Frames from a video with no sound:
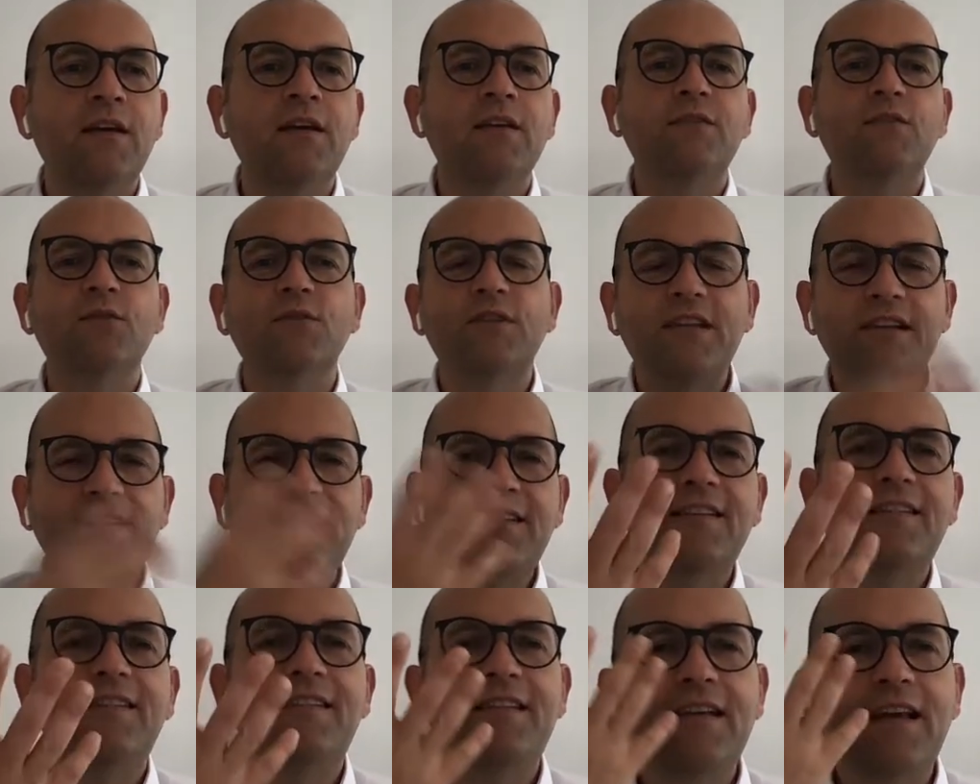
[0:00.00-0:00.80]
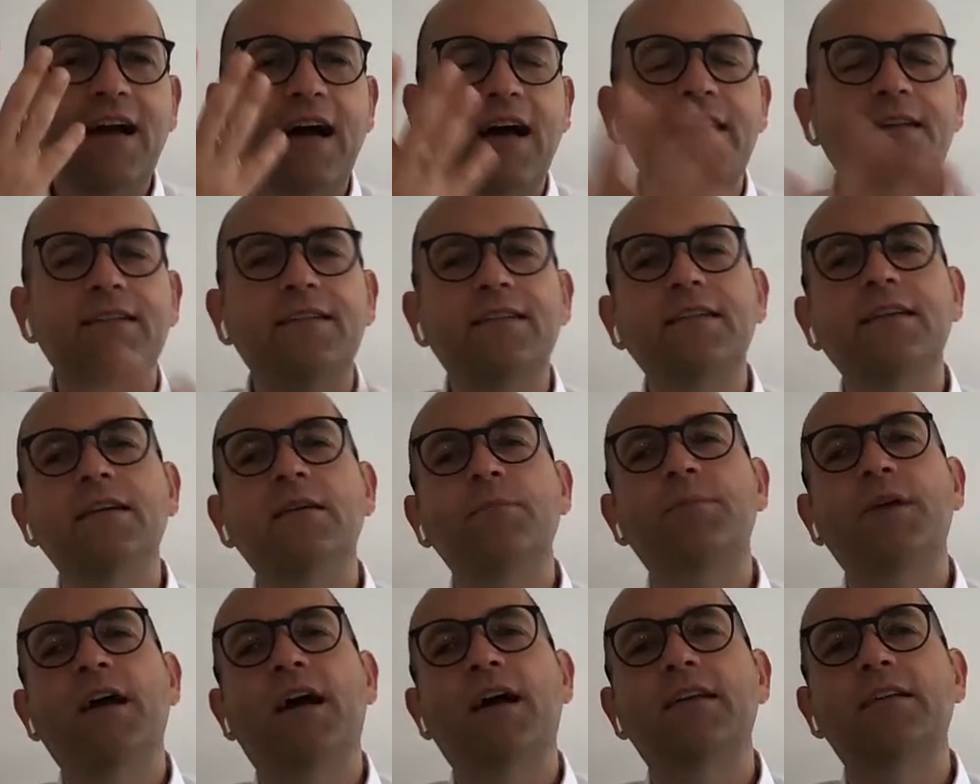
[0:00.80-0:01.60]
So this is the idea
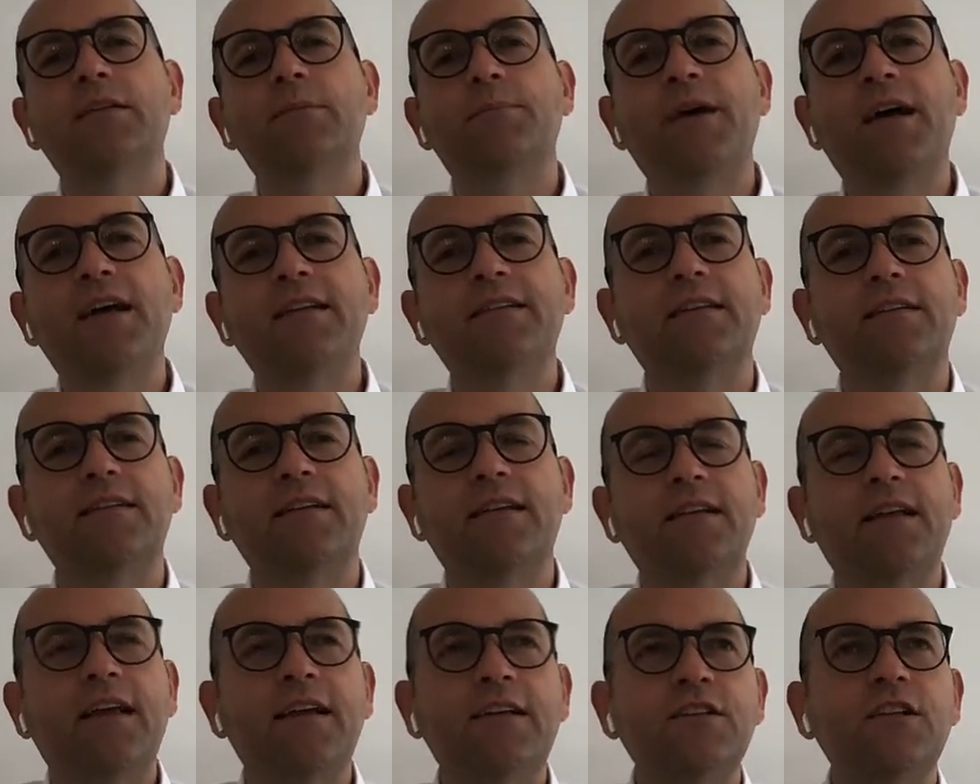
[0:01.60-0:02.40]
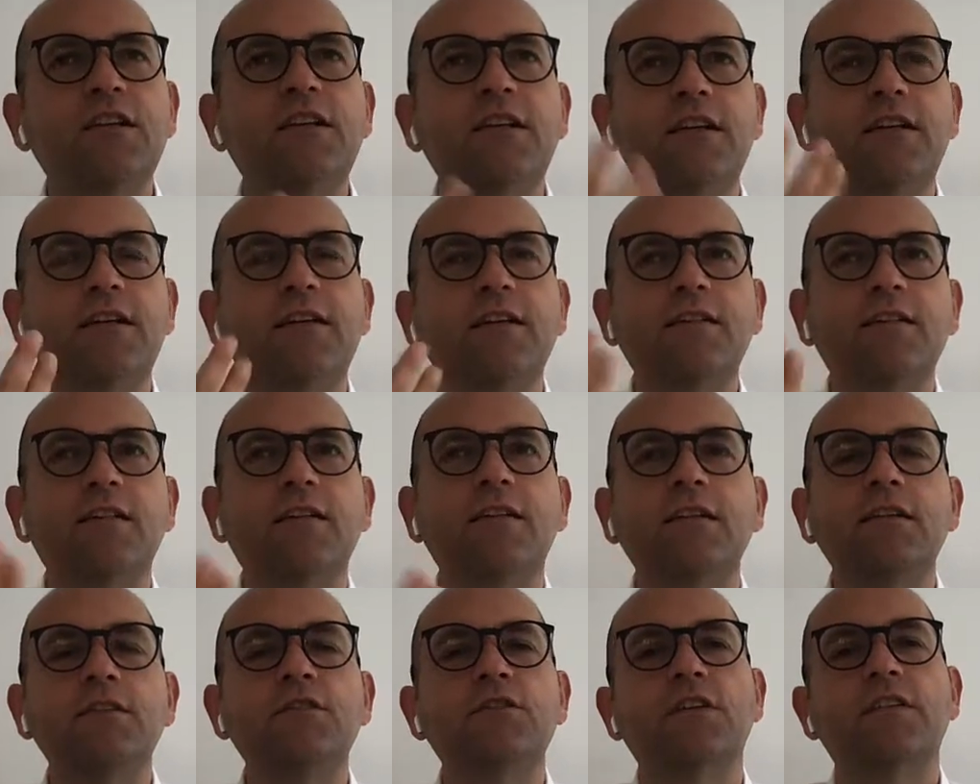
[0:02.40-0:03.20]
behind the patent. And actually, it is an
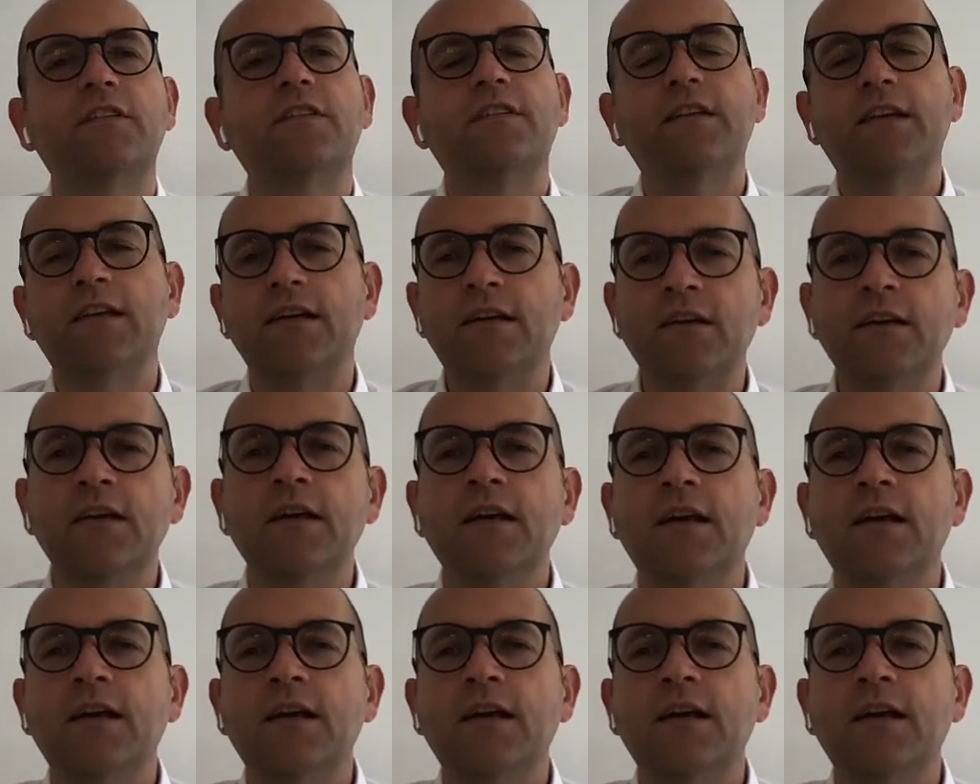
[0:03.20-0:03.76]
interesting